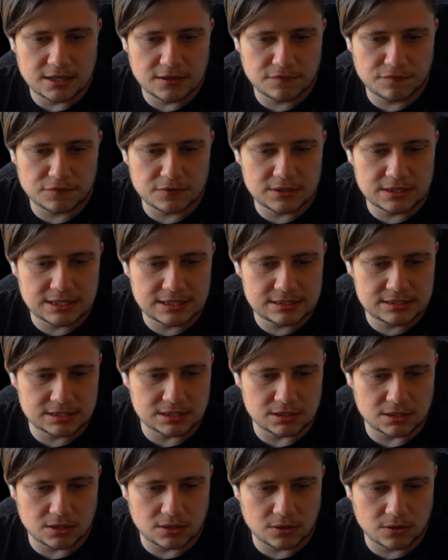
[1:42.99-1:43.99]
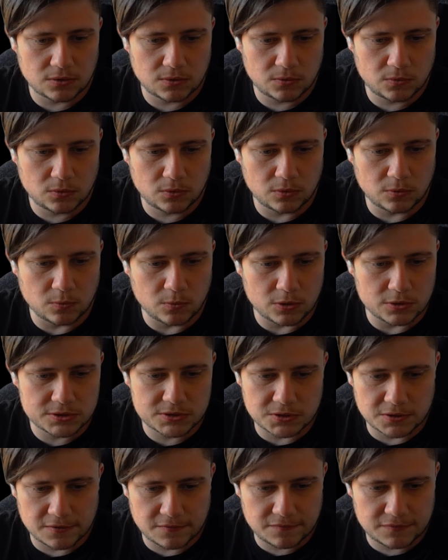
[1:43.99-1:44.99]
If you need to know what
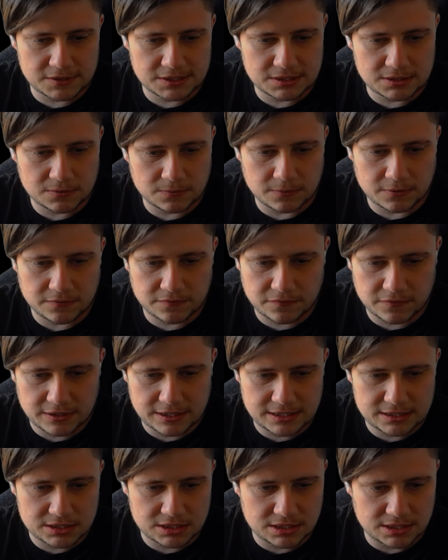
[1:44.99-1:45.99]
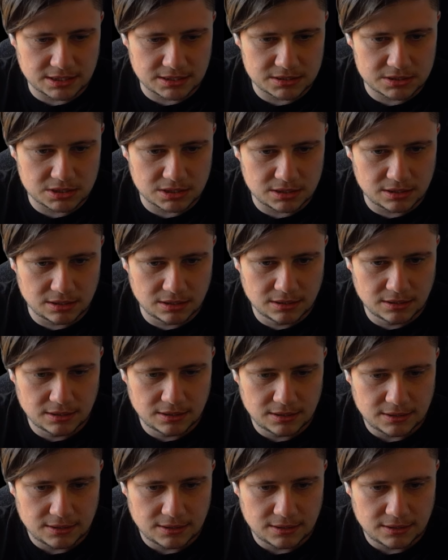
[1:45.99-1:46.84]
trophies you want for each dungeon,